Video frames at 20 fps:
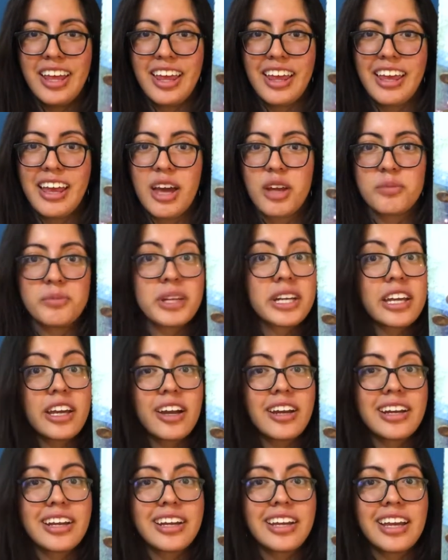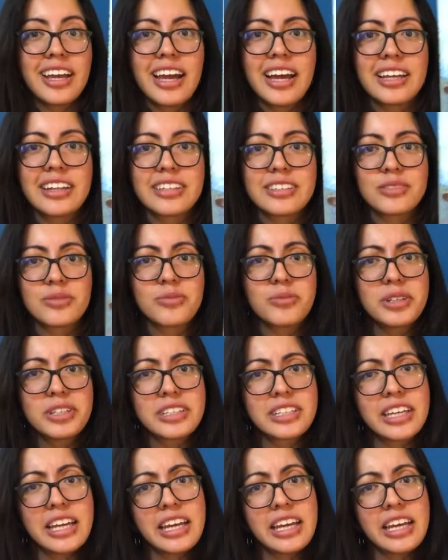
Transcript: It had money on it, it had this weird